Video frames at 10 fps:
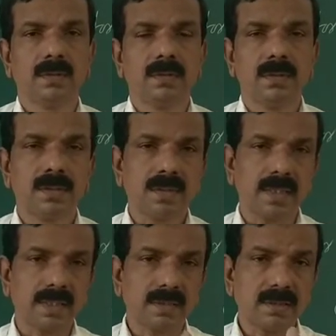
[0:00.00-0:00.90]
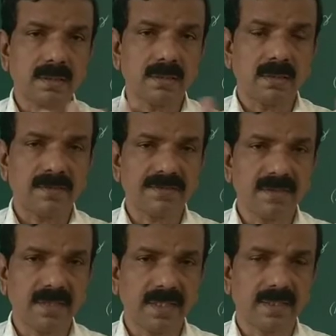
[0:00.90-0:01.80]
The structure of the
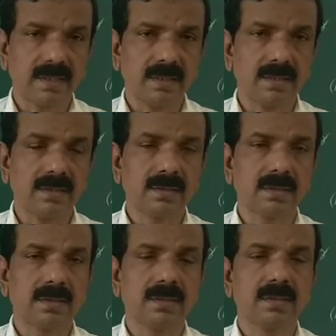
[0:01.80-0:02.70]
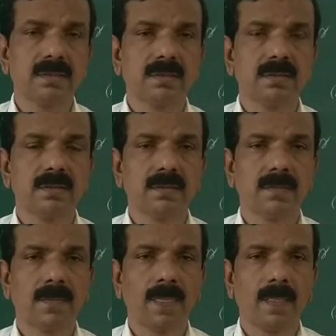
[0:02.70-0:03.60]
data is rich
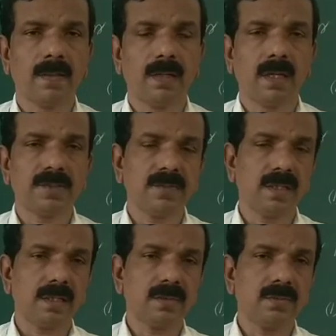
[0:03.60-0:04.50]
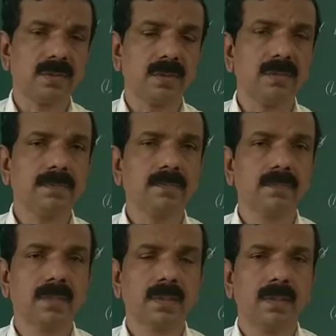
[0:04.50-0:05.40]
as we are
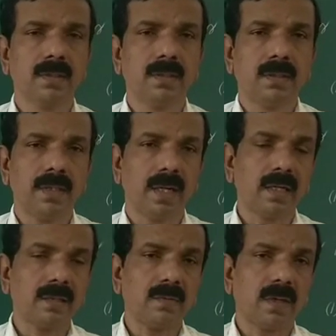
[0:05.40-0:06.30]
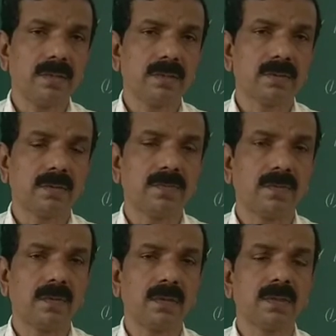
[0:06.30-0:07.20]
using lagged values of
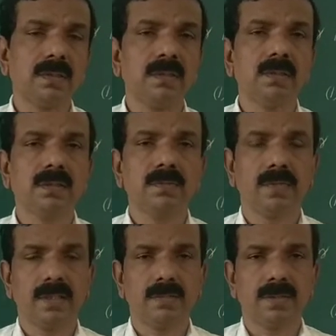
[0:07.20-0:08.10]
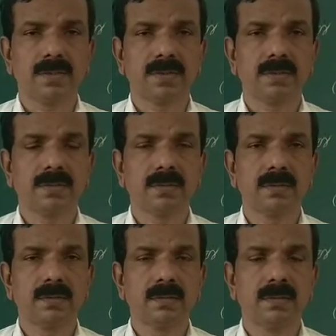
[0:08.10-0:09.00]
all the variables.
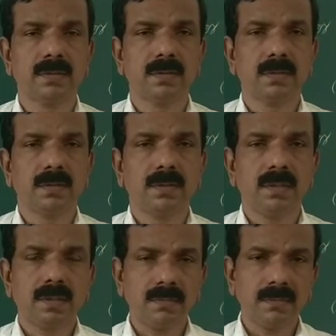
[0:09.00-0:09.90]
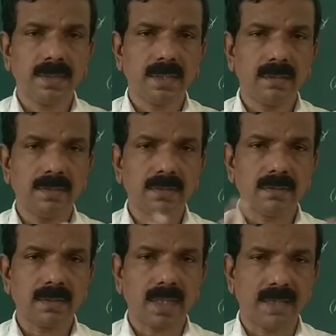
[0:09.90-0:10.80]
It will be able
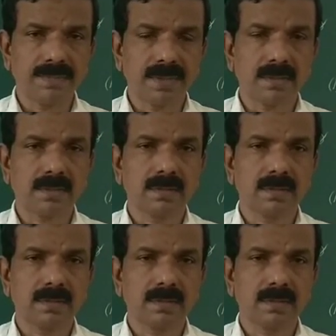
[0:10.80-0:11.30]
to capture